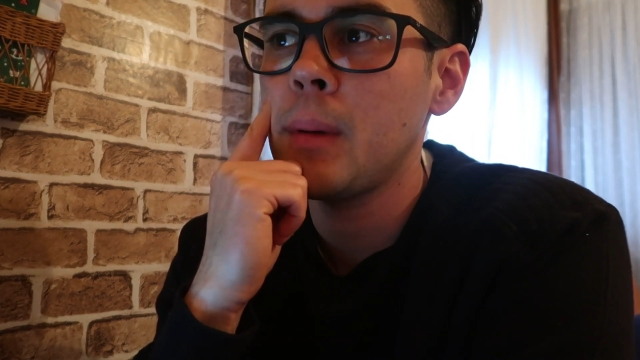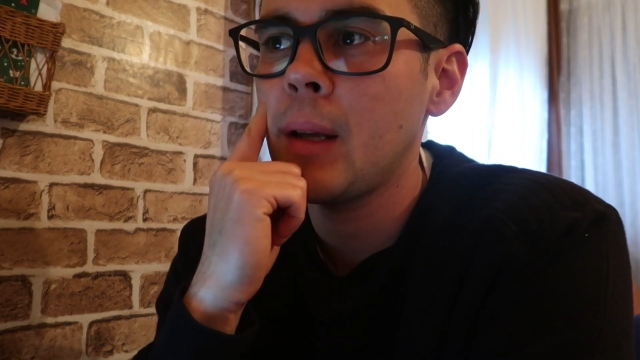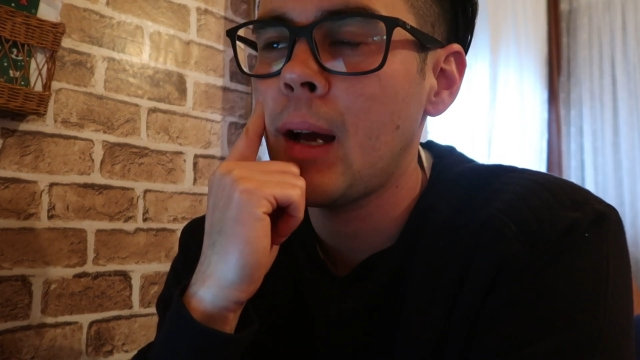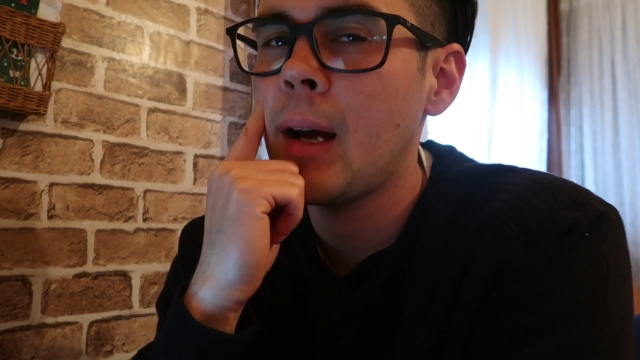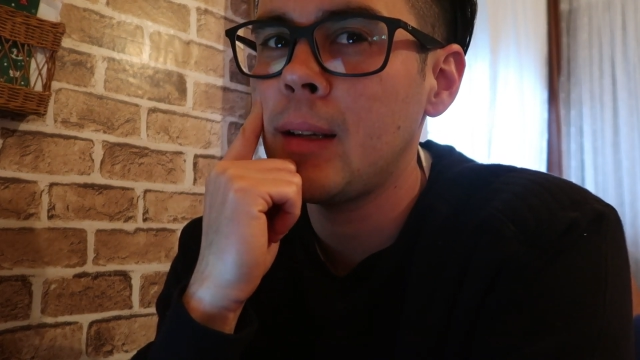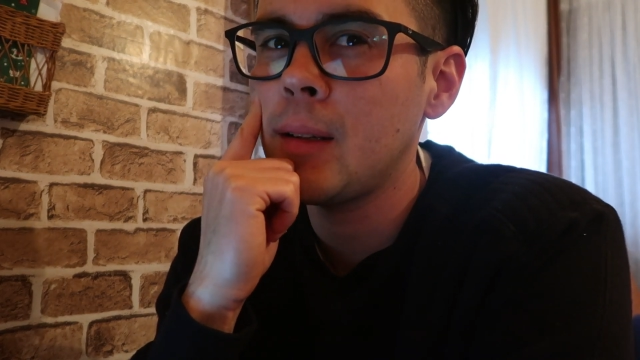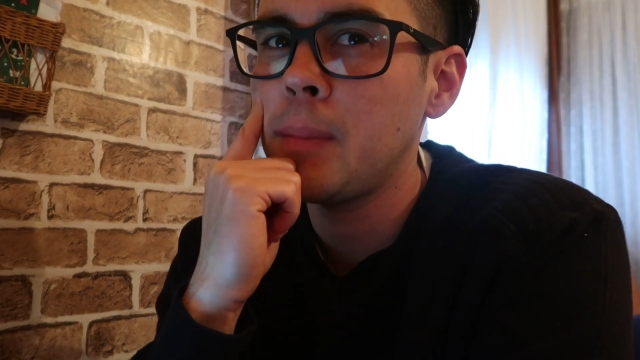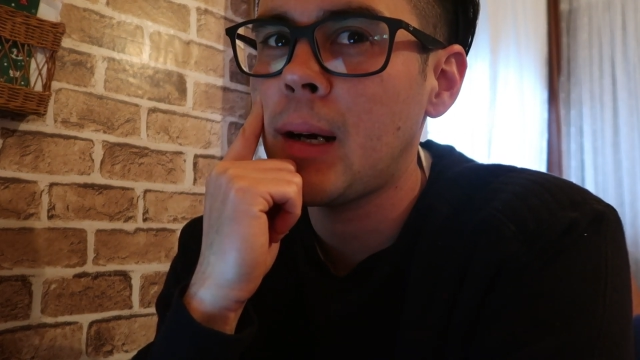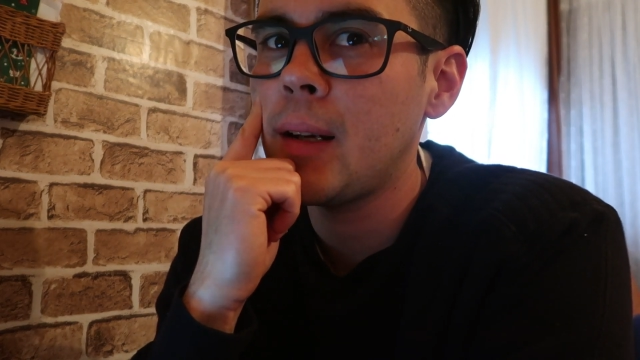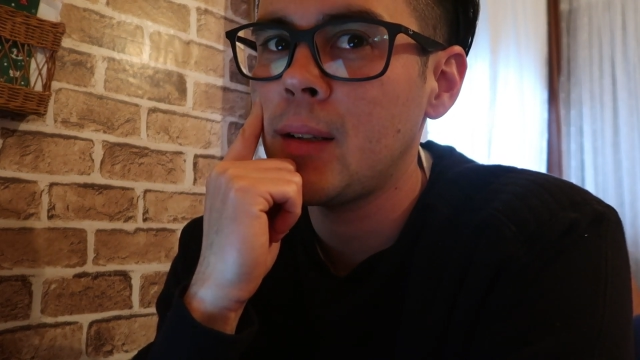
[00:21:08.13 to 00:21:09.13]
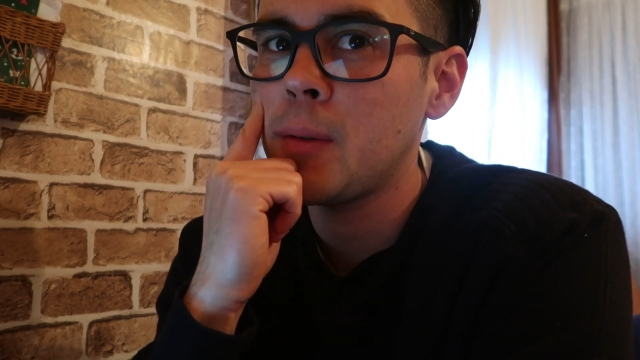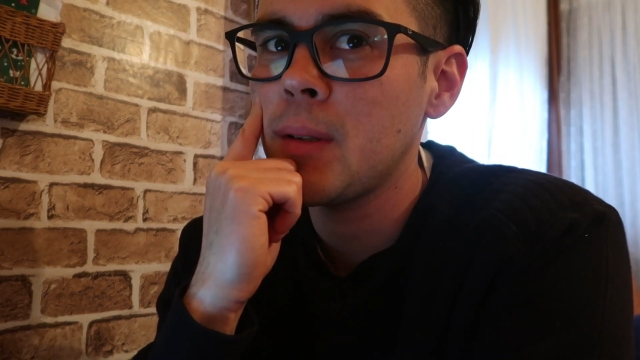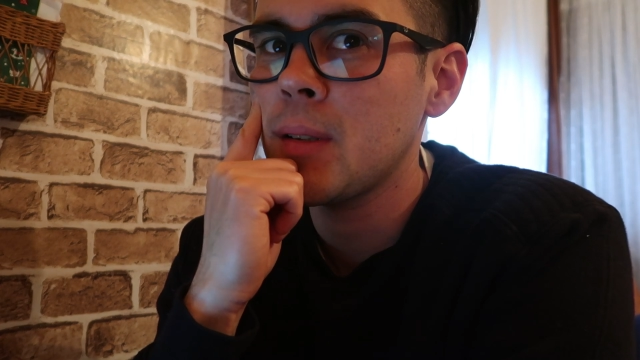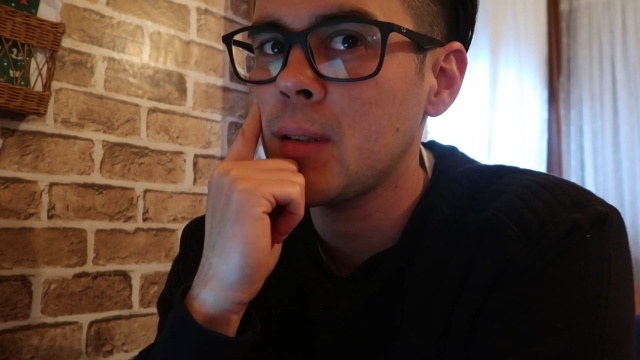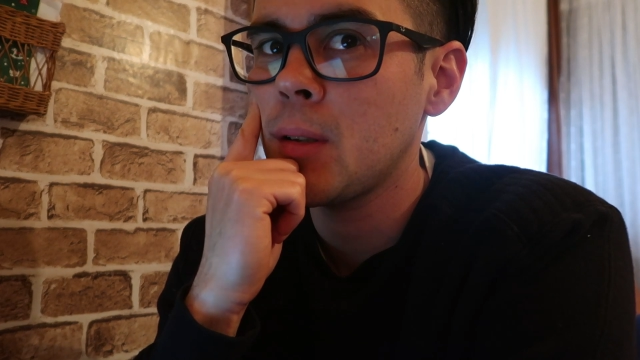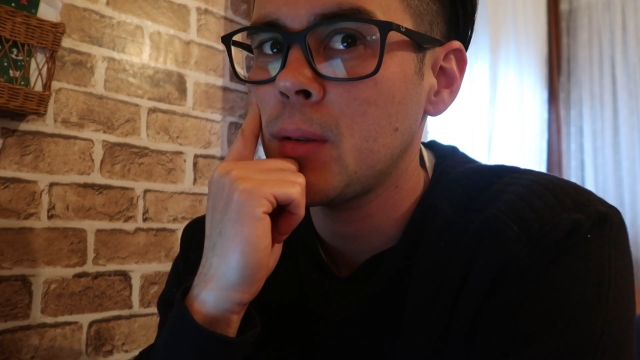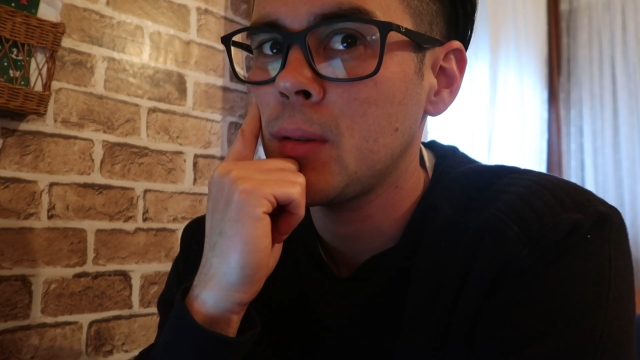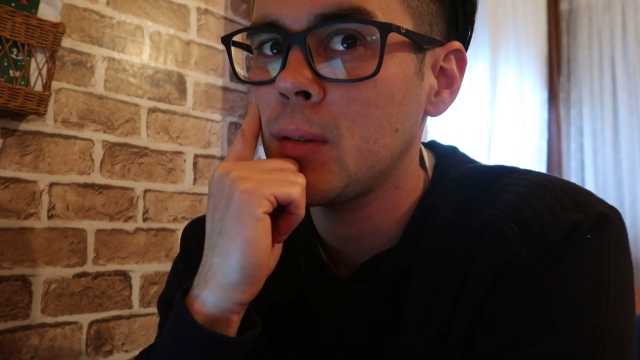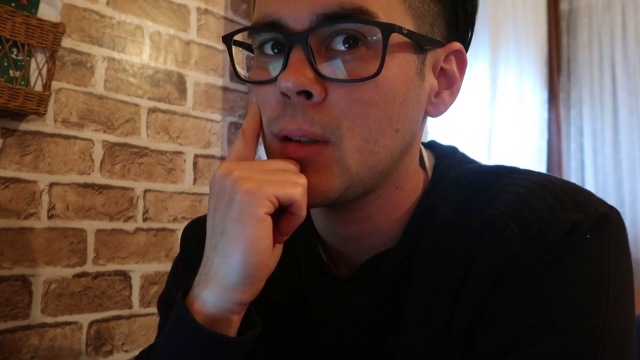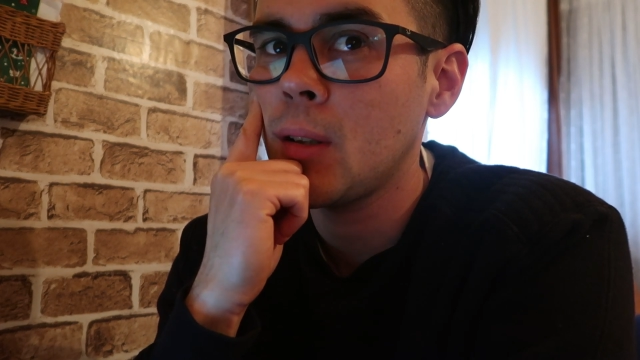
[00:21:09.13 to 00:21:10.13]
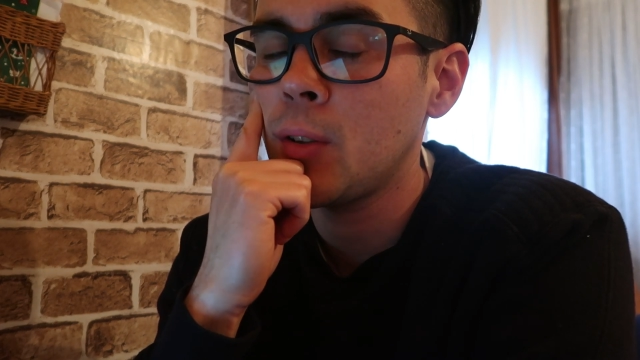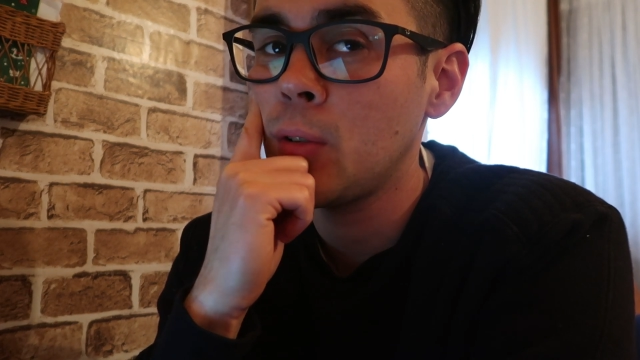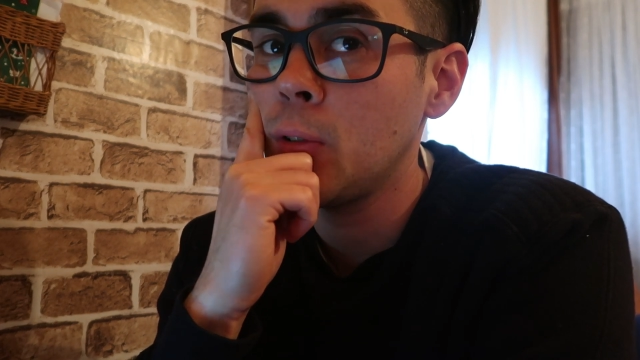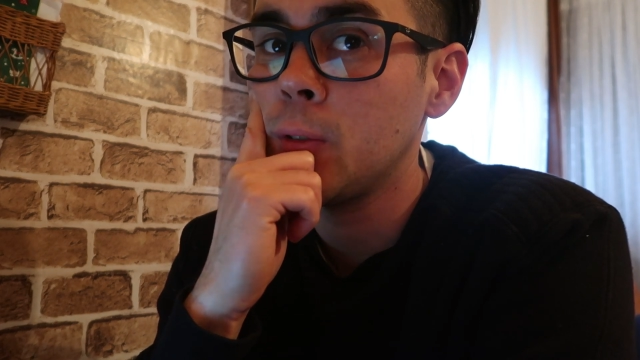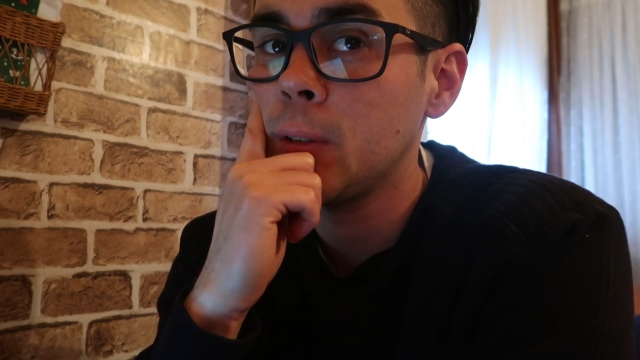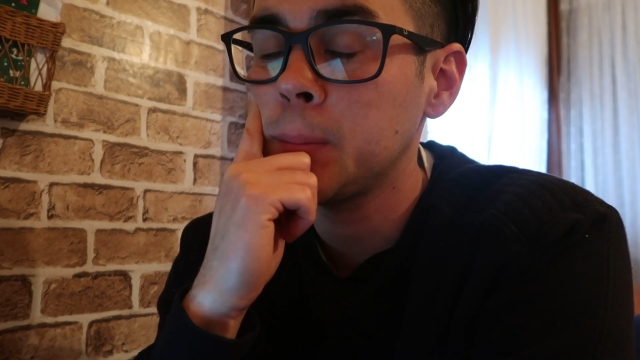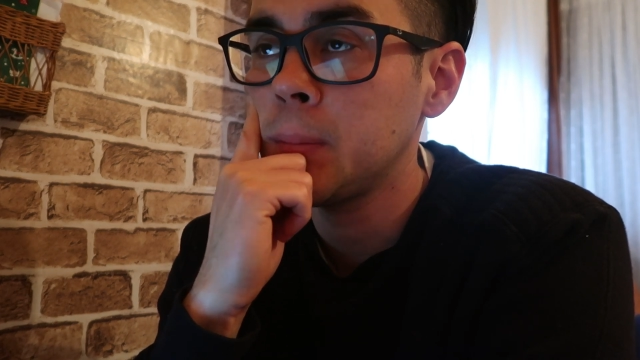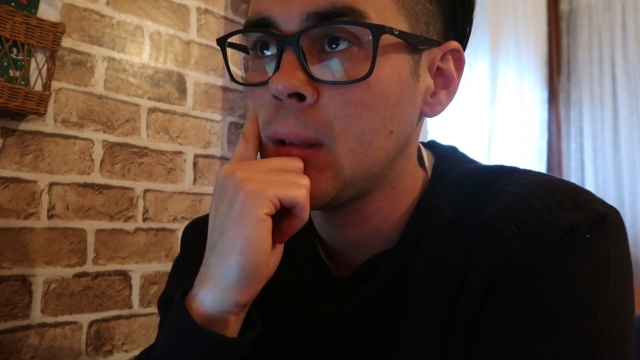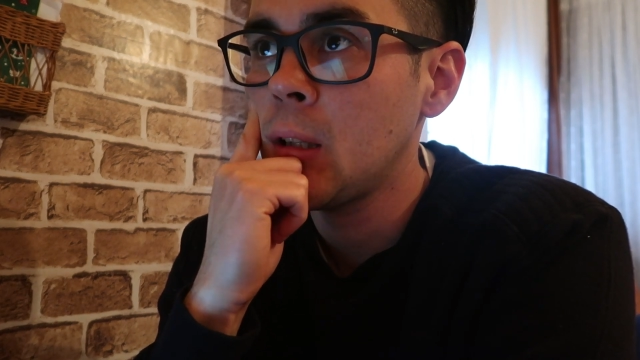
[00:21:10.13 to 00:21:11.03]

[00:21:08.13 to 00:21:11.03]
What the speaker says: But yeah, I did buy an Aristo, 2 of them.